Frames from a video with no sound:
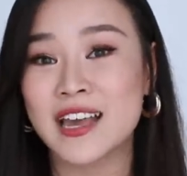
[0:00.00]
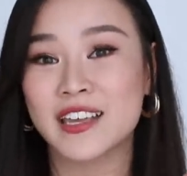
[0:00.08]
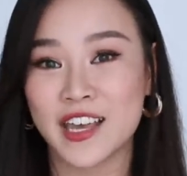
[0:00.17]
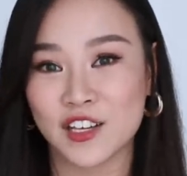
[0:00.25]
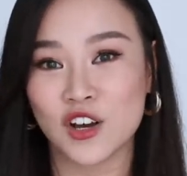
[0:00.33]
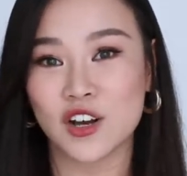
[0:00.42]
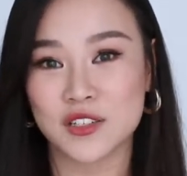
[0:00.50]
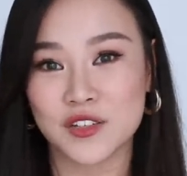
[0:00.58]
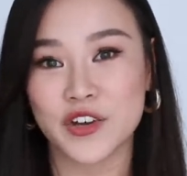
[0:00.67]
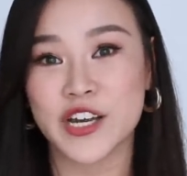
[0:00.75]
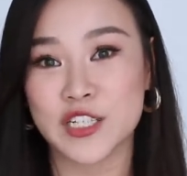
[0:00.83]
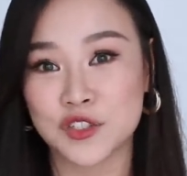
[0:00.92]
can cause
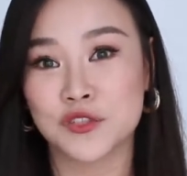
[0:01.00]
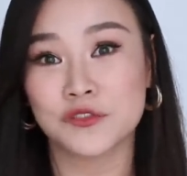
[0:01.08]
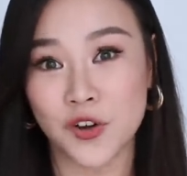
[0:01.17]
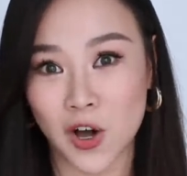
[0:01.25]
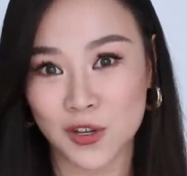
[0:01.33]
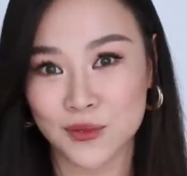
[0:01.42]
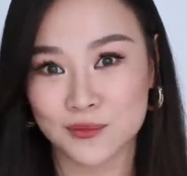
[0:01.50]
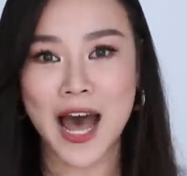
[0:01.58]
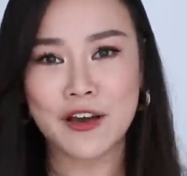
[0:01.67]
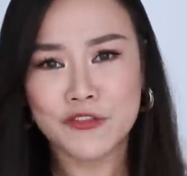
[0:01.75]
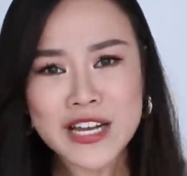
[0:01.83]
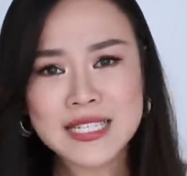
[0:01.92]
your hair to fall.
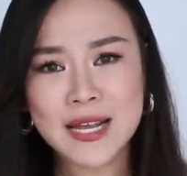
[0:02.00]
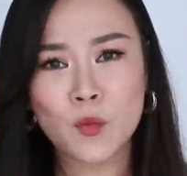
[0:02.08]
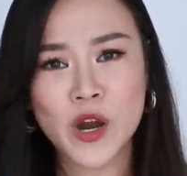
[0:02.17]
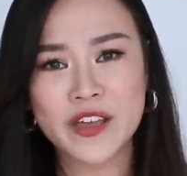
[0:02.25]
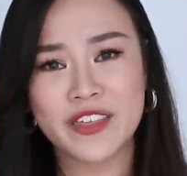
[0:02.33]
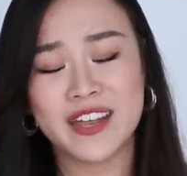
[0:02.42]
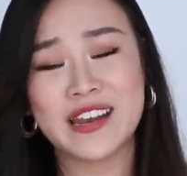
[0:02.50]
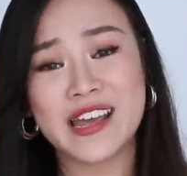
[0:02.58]
I've read somewhere that